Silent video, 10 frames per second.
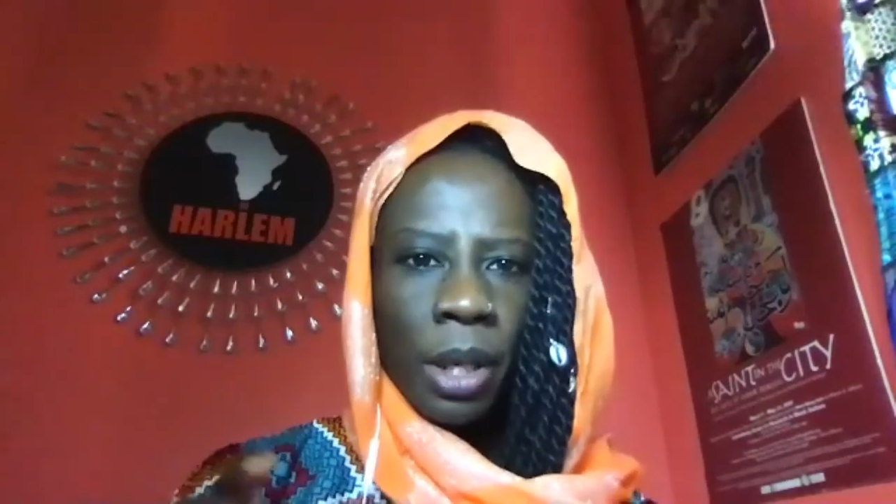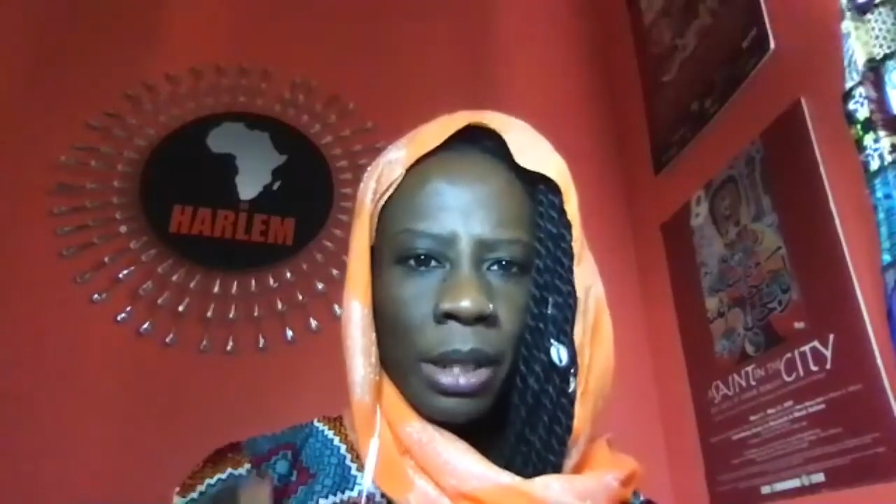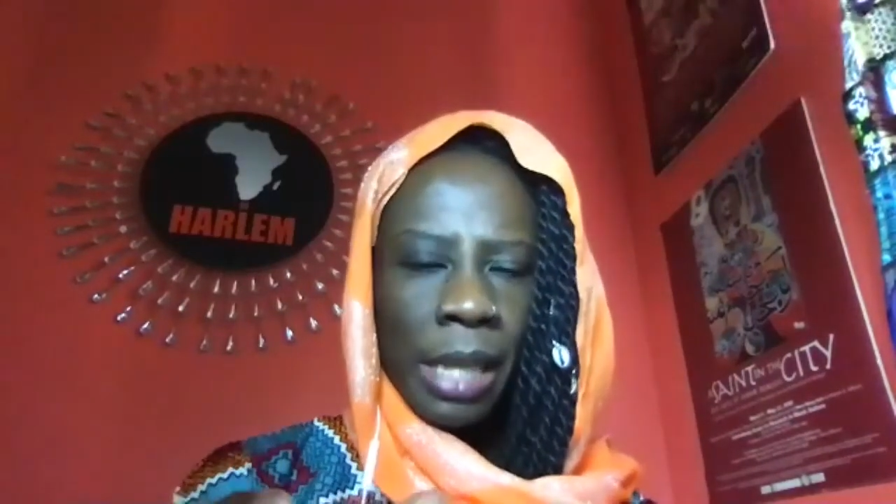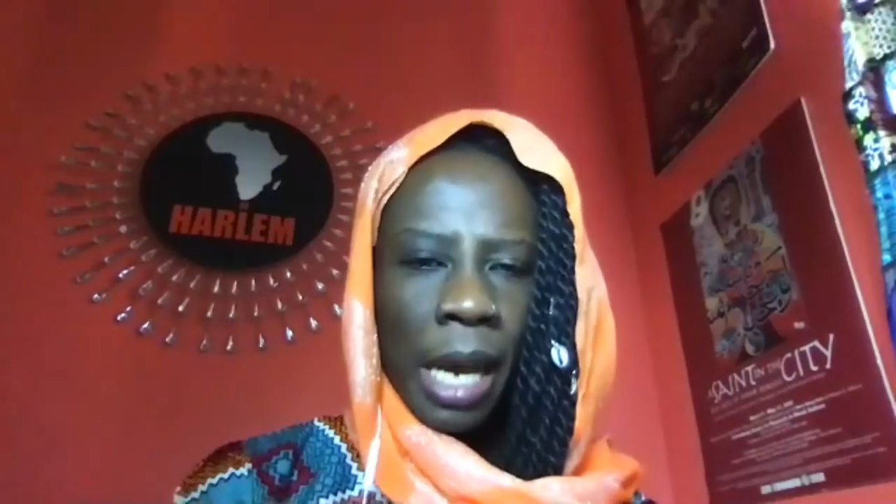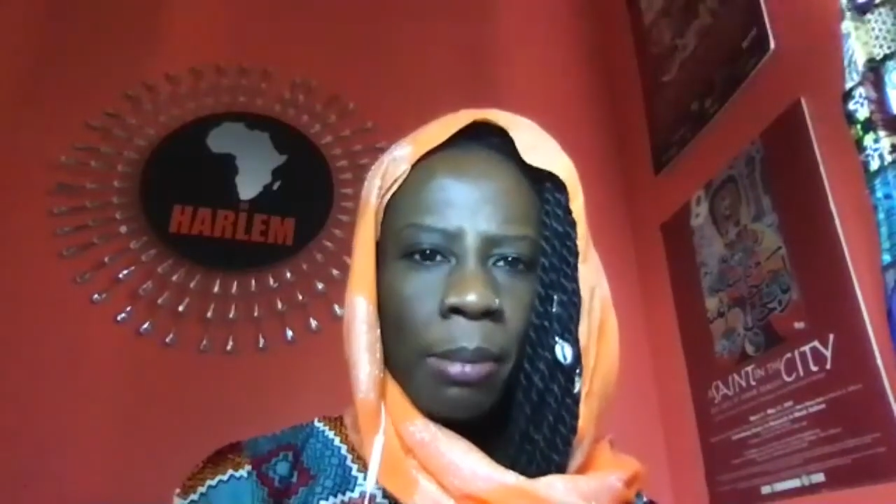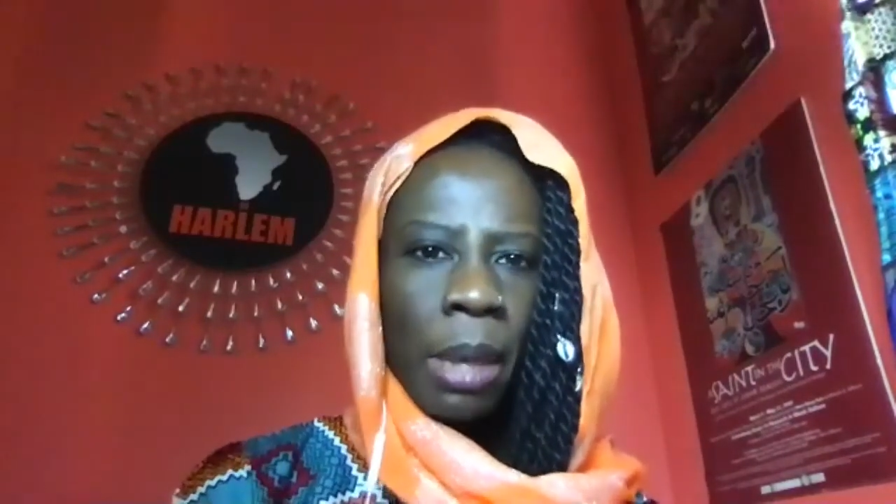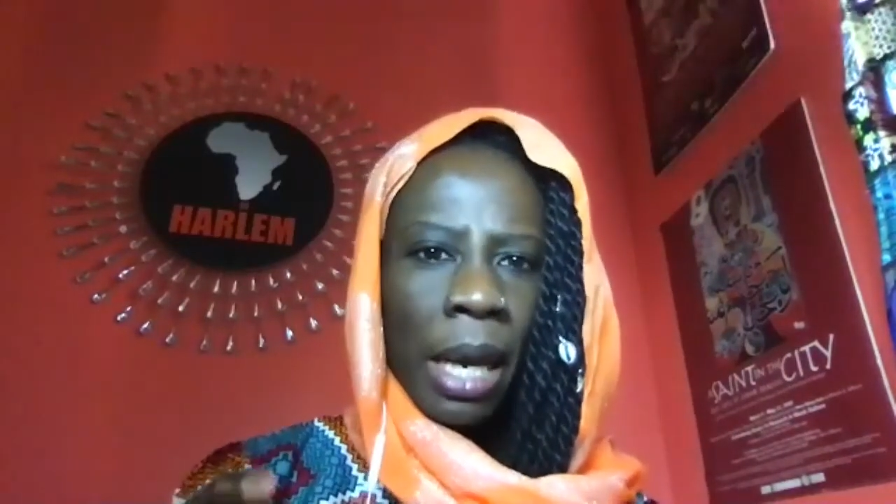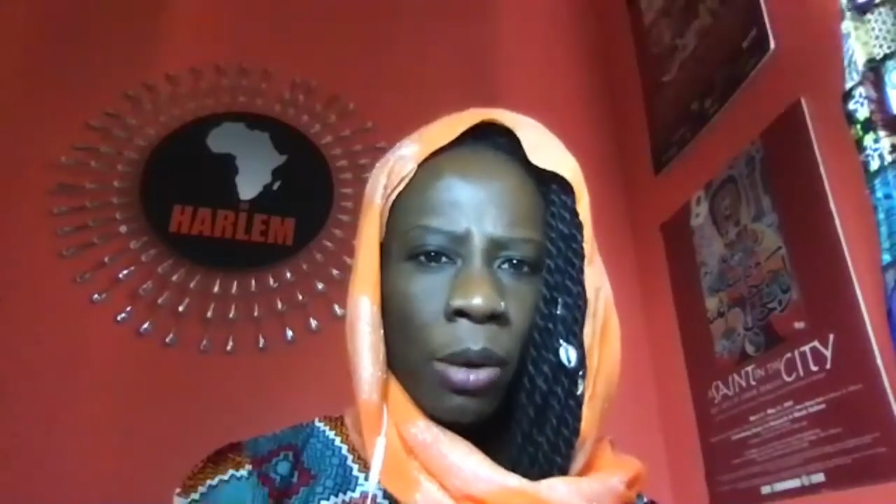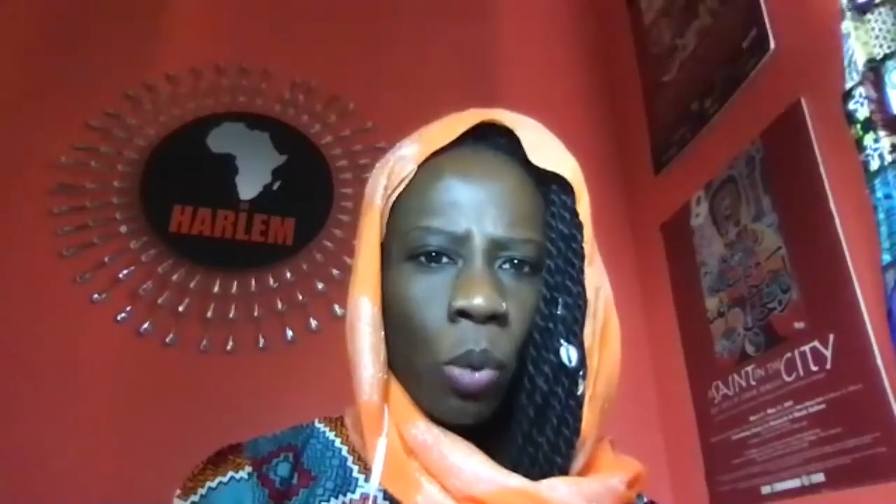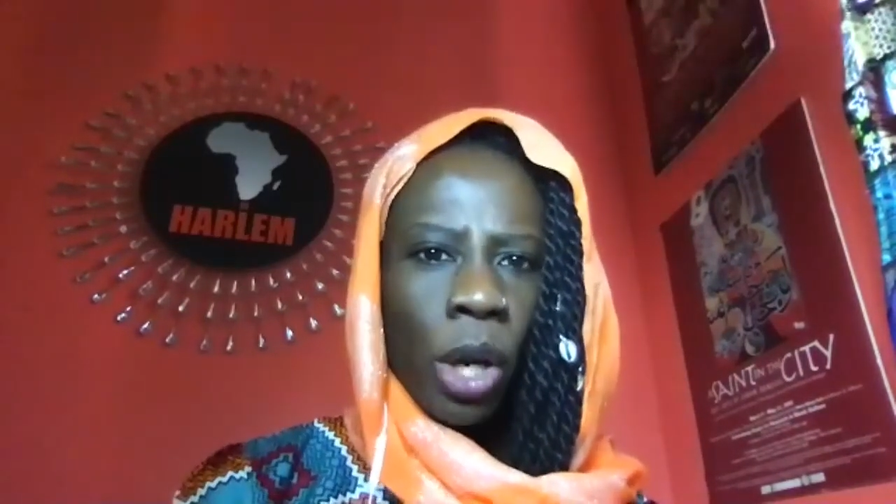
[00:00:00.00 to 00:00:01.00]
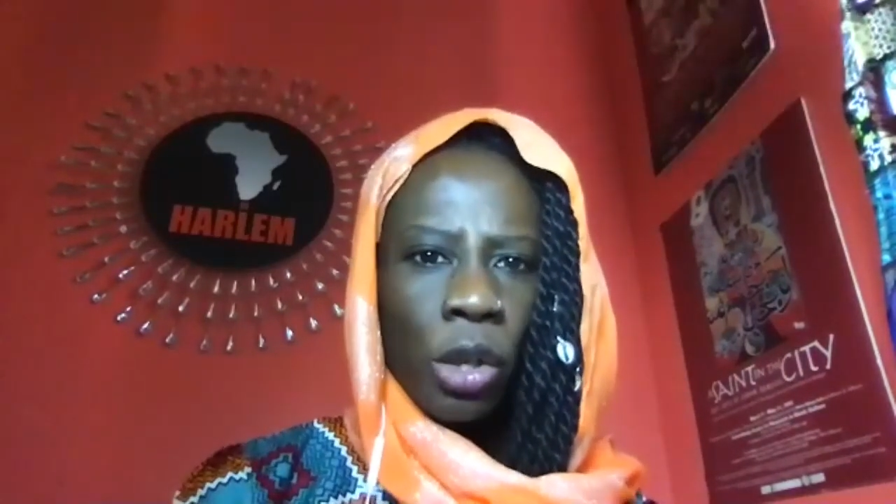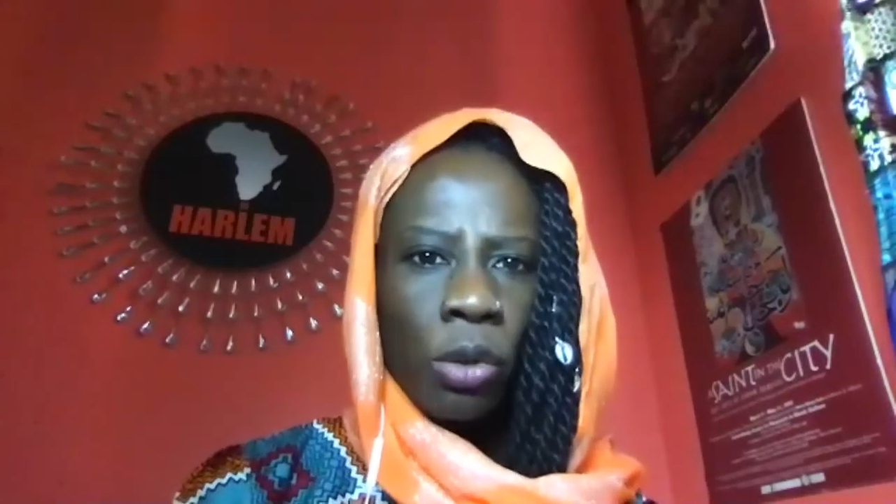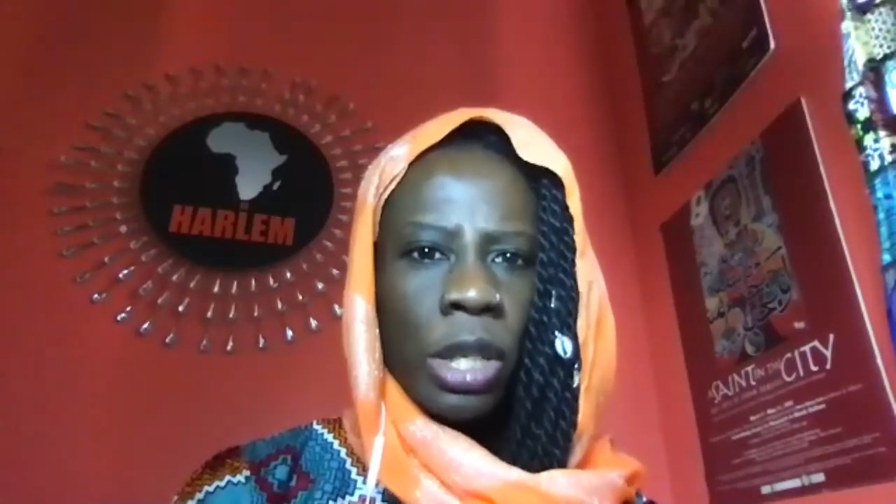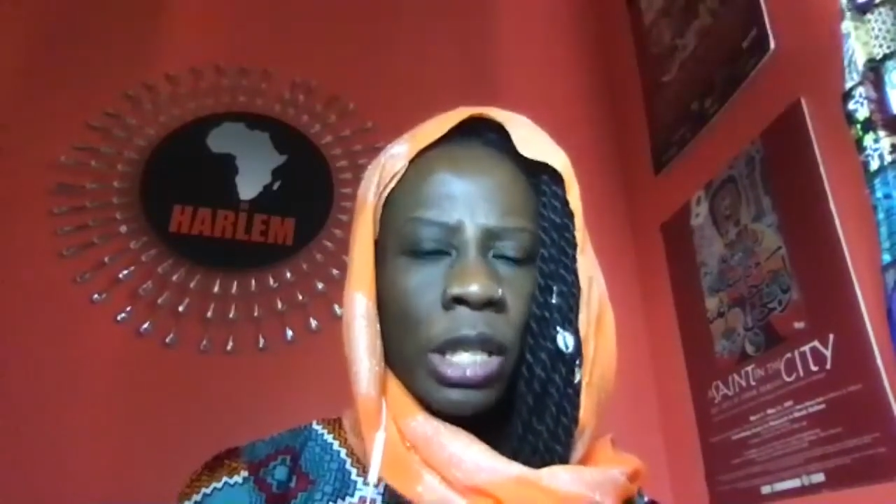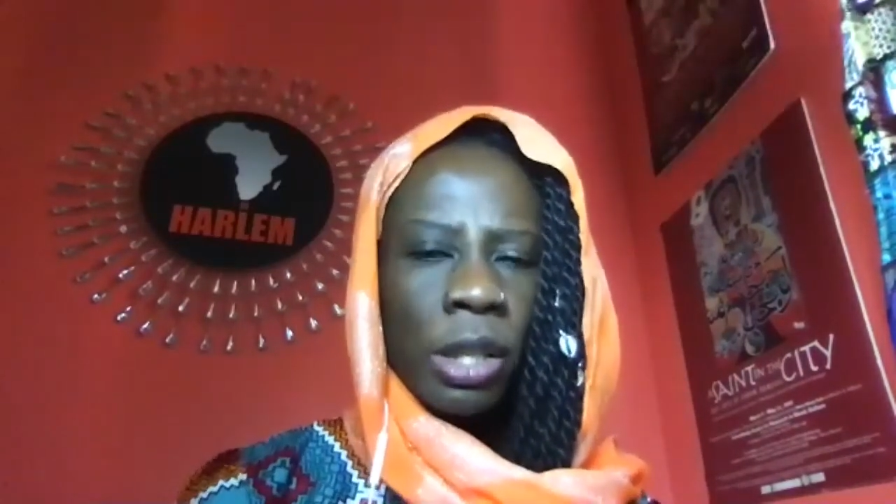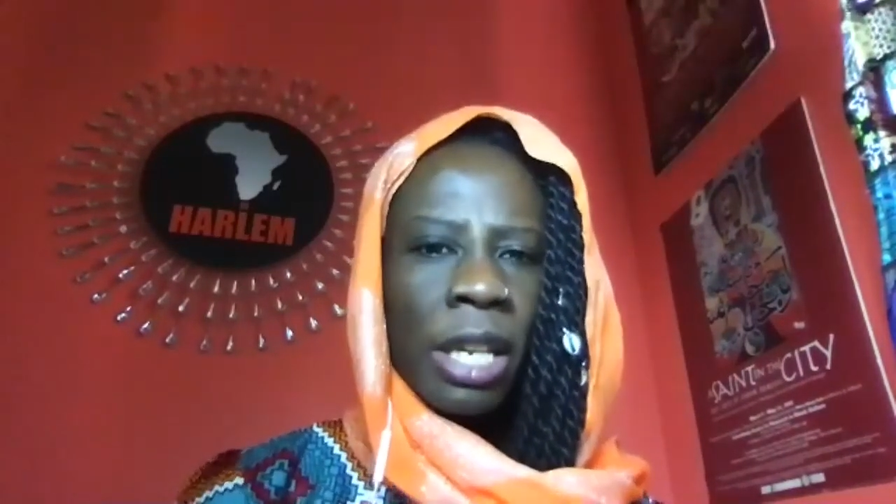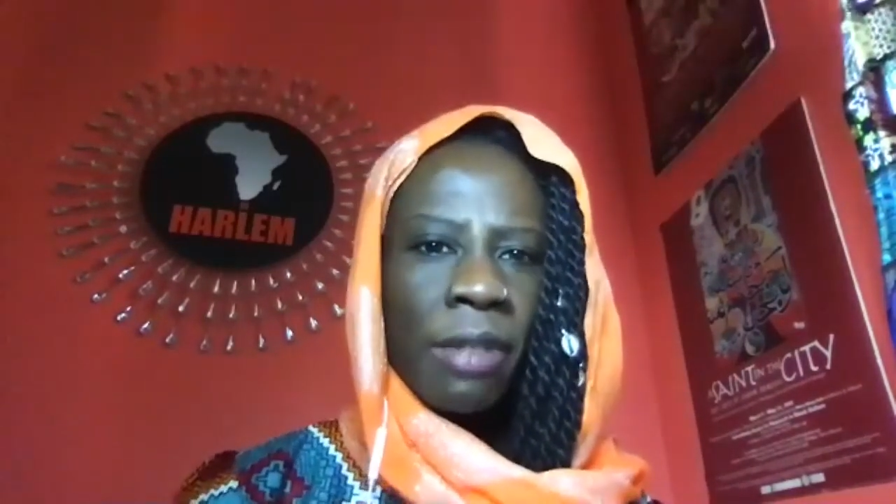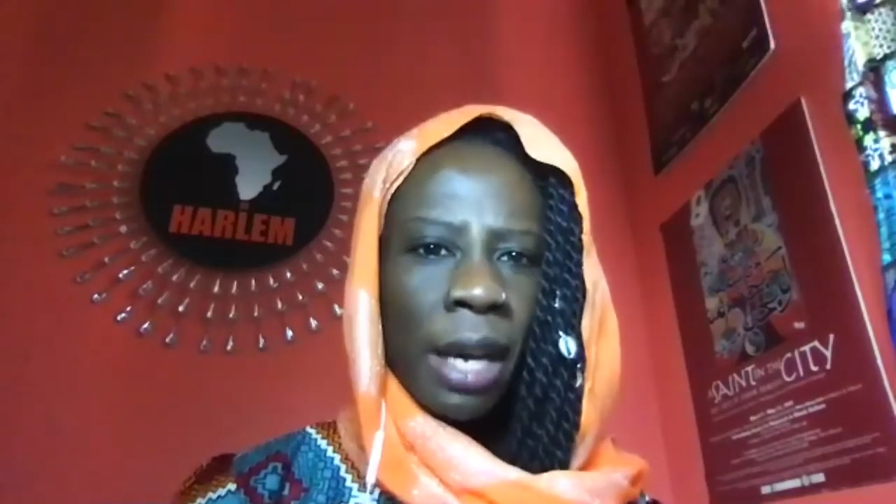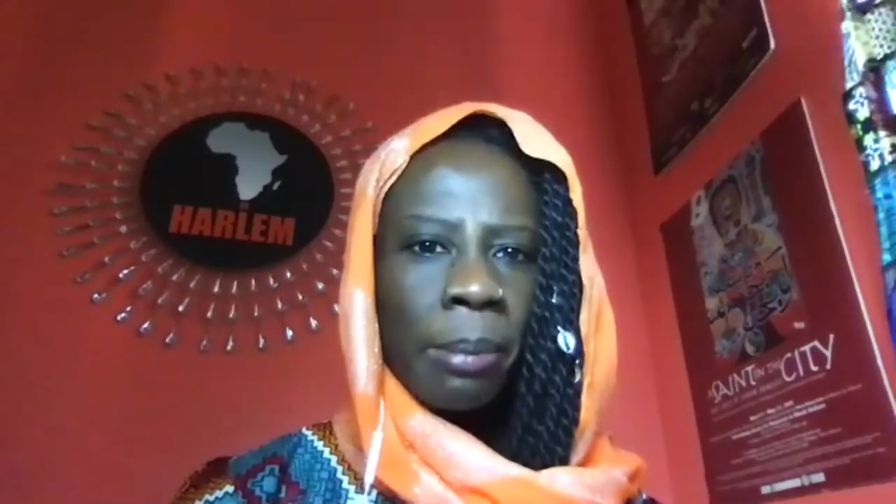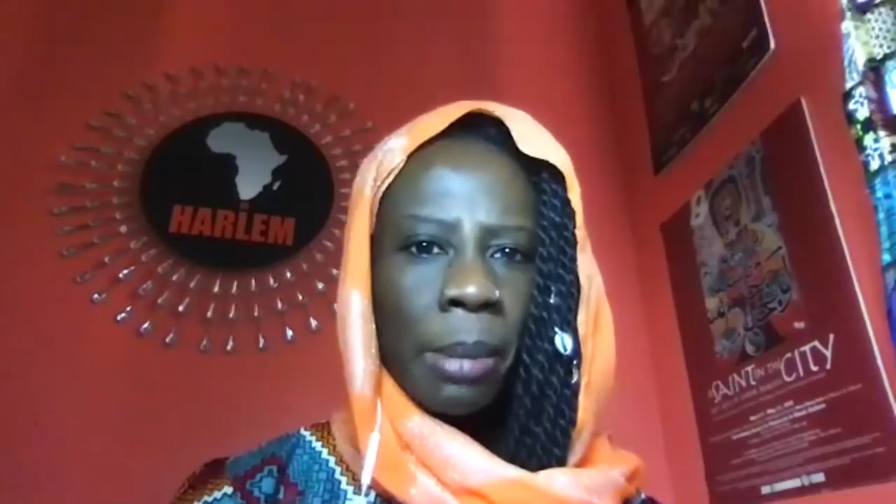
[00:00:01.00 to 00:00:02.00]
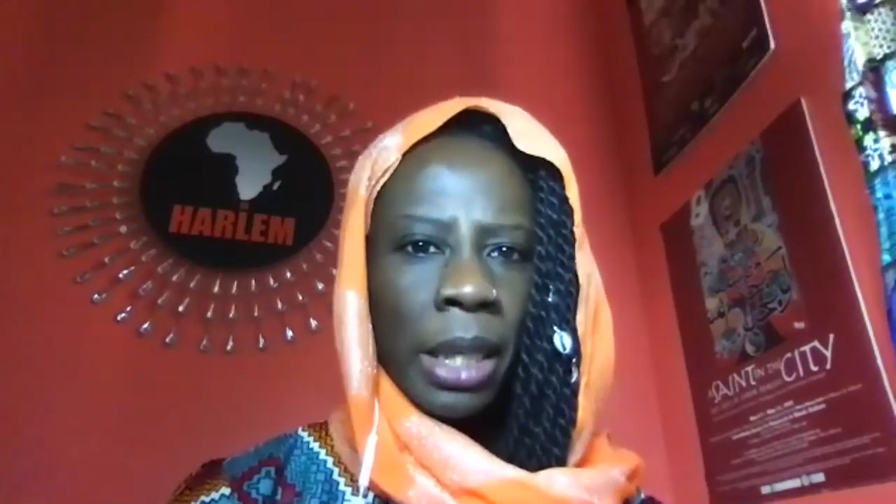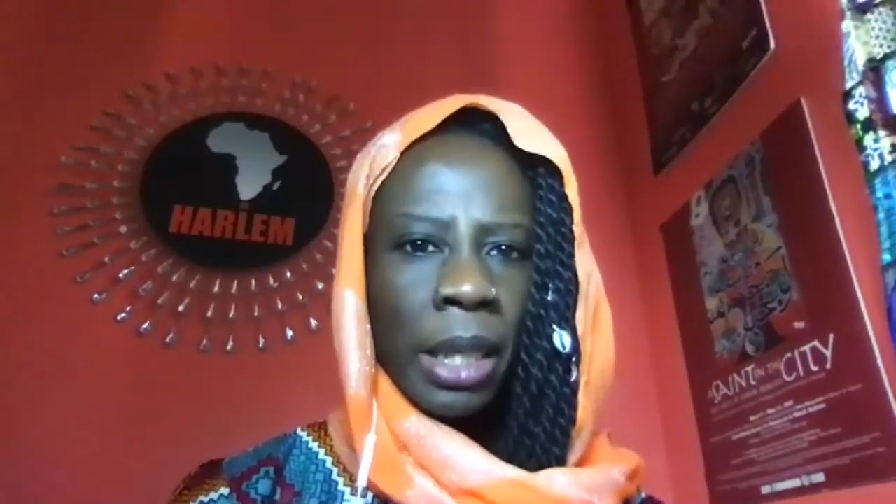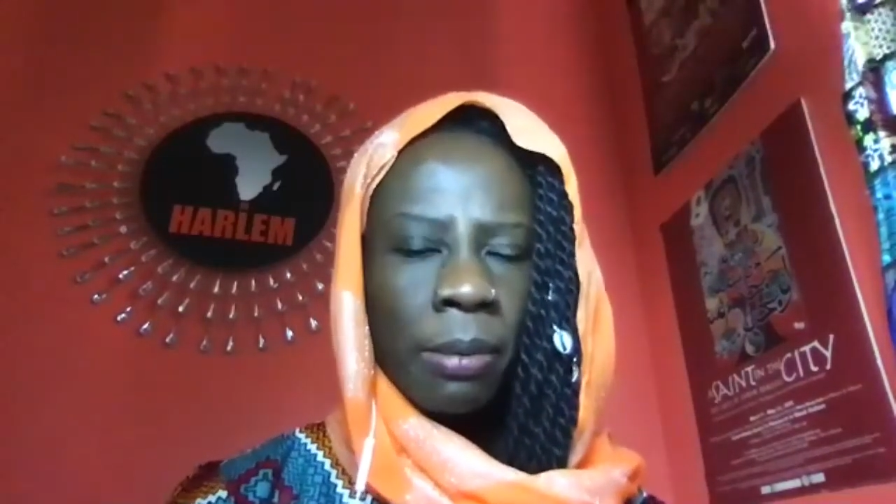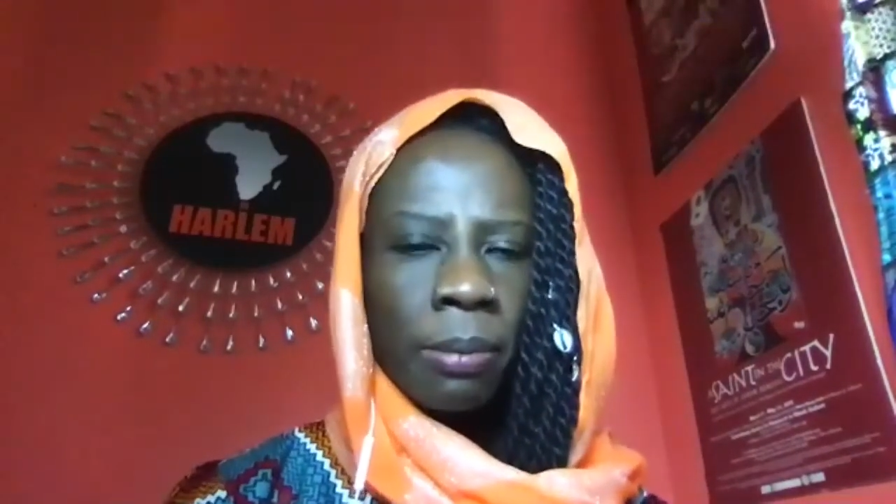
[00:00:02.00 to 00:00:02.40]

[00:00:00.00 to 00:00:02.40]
timeline where you need to give that money?